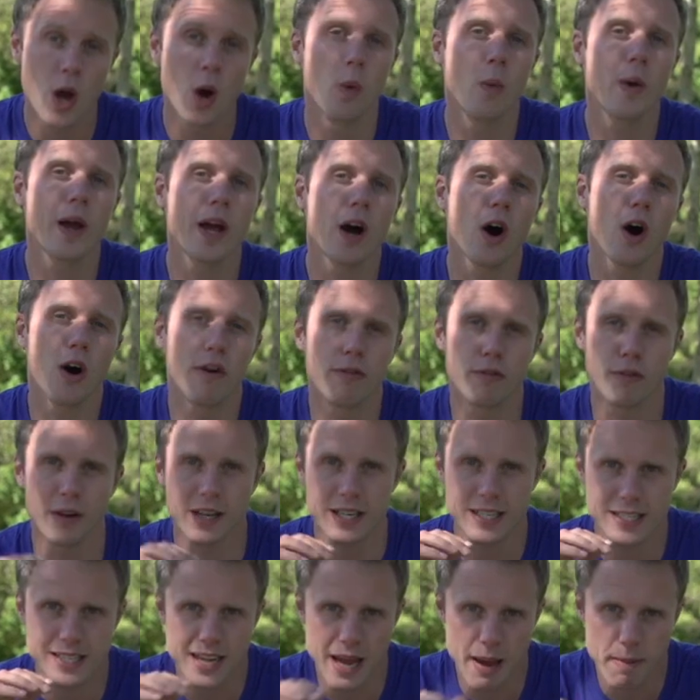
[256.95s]
we are
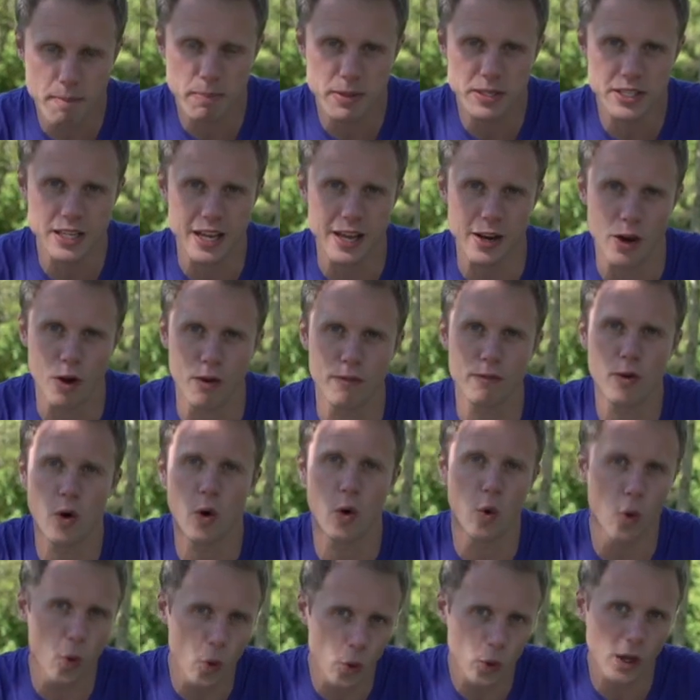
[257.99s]
offering 10% off
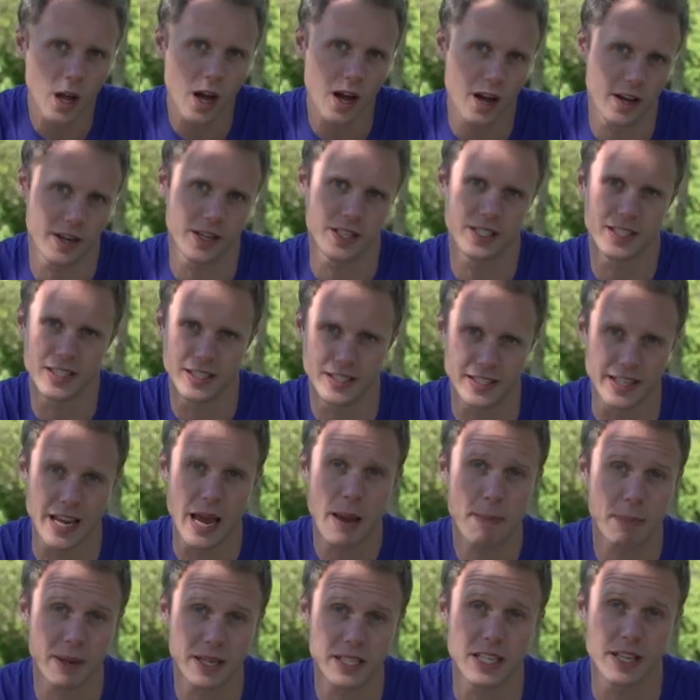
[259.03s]
all harnesses in the
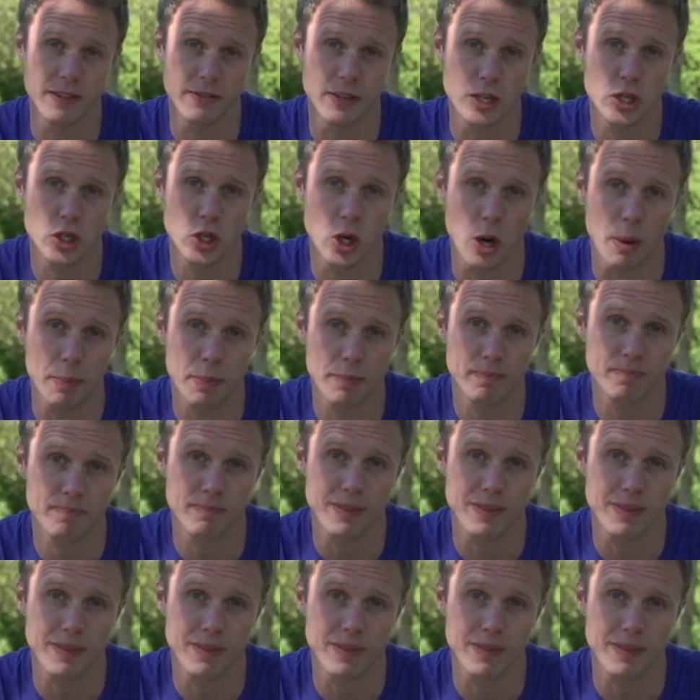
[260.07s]
Epic TV shop.